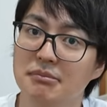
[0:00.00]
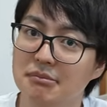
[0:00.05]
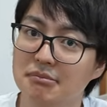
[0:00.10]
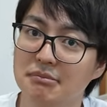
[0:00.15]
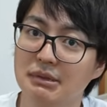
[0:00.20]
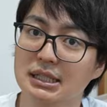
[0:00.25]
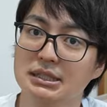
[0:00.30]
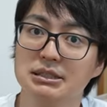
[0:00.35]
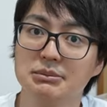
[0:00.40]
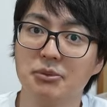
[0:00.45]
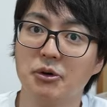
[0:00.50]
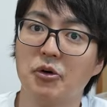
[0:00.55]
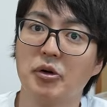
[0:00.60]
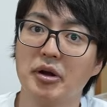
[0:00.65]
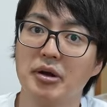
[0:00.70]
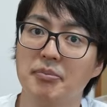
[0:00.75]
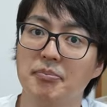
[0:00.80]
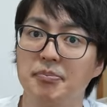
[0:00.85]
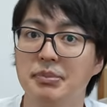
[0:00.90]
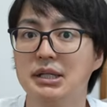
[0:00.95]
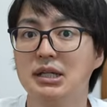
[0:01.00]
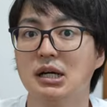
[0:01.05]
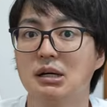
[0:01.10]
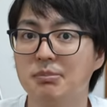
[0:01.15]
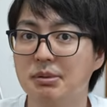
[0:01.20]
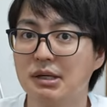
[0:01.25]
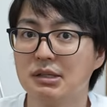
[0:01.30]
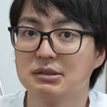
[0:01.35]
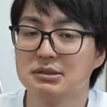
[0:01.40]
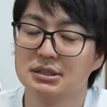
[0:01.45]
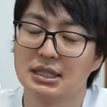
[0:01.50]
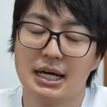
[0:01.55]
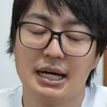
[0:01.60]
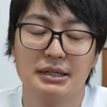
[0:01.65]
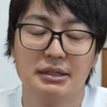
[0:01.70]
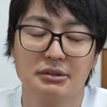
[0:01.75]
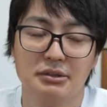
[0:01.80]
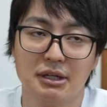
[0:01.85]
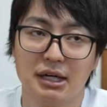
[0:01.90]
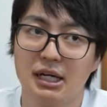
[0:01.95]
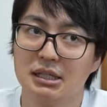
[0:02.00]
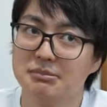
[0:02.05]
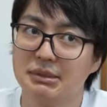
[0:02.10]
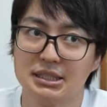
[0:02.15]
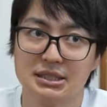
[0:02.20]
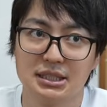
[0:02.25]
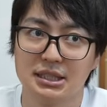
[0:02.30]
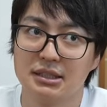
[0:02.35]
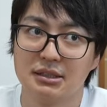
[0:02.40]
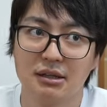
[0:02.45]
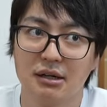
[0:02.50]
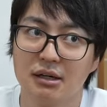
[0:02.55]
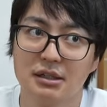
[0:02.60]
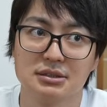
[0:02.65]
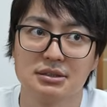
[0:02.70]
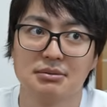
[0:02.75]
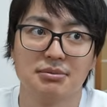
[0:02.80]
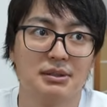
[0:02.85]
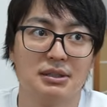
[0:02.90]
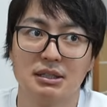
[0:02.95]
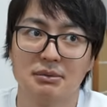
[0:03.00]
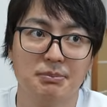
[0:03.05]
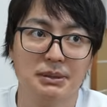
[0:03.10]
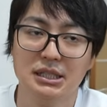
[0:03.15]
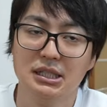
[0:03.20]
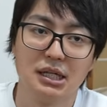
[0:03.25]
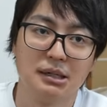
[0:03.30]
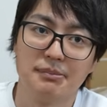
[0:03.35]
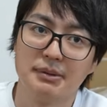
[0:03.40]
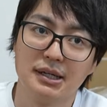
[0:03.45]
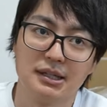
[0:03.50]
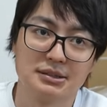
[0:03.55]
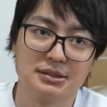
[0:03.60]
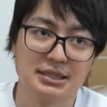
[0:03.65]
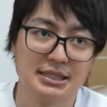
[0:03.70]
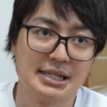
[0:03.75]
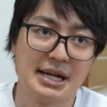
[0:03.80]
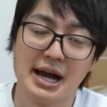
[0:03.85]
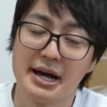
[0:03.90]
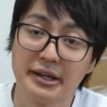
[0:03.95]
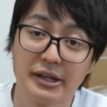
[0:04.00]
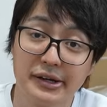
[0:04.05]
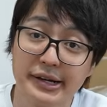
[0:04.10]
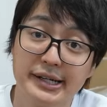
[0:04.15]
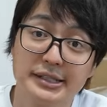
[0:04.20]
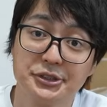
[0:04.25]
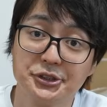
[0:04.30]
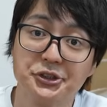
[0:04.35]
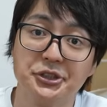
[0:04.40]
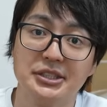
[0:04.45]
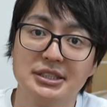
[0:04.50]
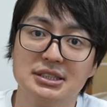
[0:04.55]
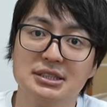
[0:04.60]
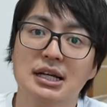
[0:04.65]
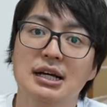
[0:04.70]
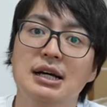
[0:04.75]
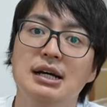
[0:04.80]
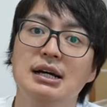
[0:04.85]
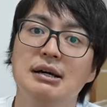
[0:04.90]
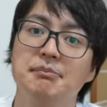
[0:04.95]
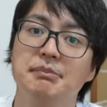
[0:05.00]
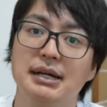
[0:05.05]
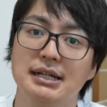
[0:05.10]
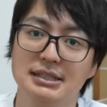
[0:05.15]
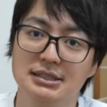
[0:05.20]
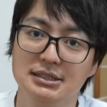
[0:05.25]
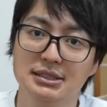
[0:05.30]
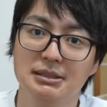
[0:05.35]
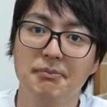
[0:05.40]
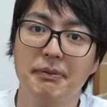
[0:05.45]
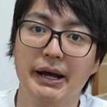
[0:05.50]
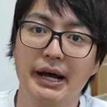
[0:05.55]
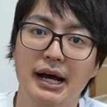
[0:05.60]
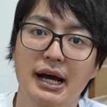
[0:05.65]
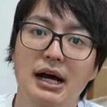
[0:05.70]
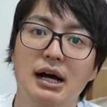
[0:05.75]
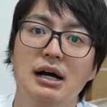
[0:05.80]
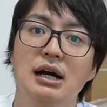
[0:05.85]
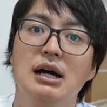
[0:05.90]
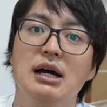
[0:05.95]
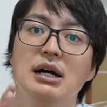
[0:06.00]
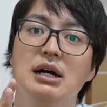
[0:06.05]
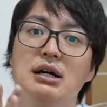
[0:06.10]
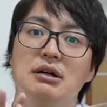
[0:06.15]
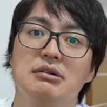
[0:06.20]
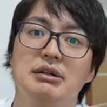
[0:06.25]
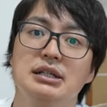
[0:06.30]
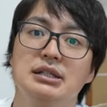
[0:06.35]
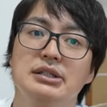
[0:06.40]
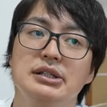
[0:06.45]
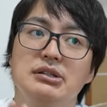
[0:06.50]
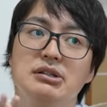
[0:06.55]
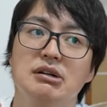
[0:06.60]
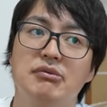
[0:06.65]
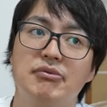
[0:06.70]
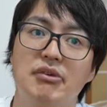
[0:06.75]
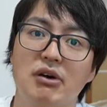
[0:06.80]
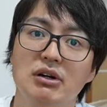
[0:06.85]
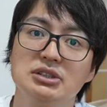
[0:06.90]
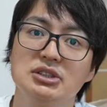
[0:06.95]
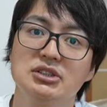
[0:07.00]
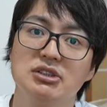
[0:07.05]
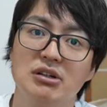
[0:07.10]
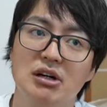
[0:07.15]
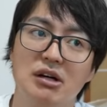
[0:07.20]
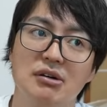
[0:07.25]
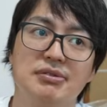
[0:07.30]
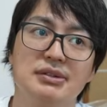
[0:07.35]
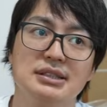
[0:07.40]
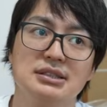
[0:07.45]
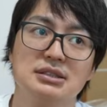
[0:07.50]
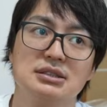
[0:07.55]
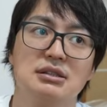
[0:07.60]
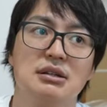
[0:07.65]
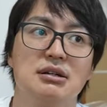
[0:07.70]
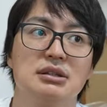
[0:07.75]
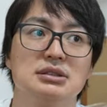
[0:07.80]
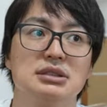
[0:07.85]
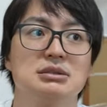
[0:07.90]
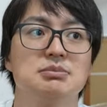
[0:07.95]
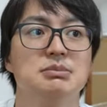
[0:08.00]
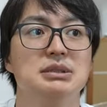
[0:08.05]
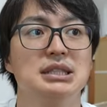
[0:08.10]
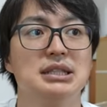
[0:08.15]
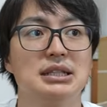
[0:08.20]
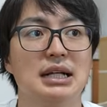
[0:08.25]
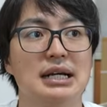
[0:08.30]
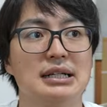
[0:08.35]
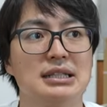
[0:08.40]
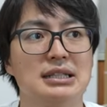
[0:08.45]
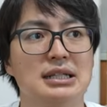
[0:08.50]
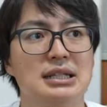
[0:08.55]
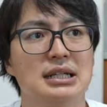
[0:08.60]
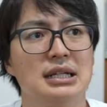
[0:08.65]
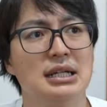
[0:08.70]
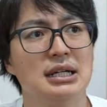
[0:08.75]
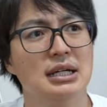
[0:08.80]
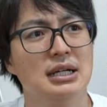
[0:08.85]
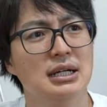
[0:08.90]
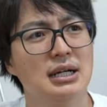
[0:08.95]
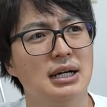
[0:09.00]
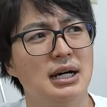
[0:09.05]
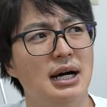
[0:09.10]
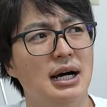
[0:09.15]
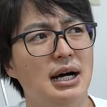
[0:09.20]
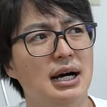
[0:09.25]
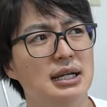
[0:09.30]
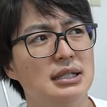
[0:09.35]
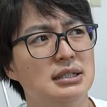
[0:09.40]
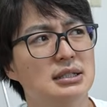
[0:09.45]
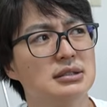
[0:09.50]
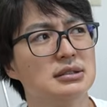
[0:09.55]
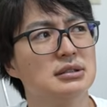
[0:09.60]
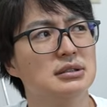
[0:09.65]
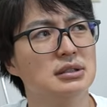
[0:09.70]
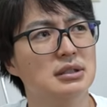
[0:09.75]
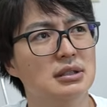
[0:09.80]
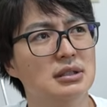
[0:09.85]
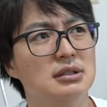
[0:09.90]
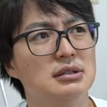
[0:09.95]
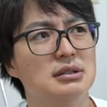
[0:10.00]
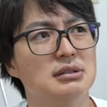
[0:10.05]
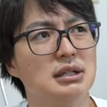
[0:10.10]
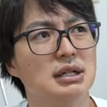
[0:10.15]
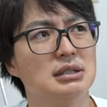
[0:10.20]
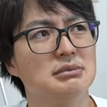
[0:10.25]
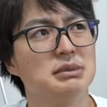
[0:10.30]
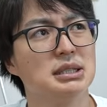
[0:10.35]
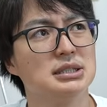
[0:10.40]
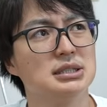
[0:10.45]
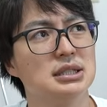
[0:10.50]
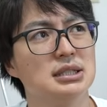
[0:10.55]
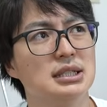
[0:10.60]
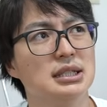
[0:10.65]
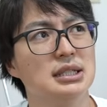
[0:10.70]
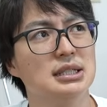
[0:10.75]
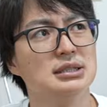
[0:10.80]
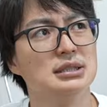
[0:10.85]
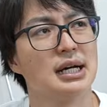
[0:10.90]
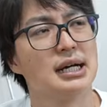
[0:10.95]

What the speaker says: Much more than P.O. box. I don't know how much it costs for a P.O. box in other countries, but in Japan, renting a virtual office costs me like, I don't know how much it is.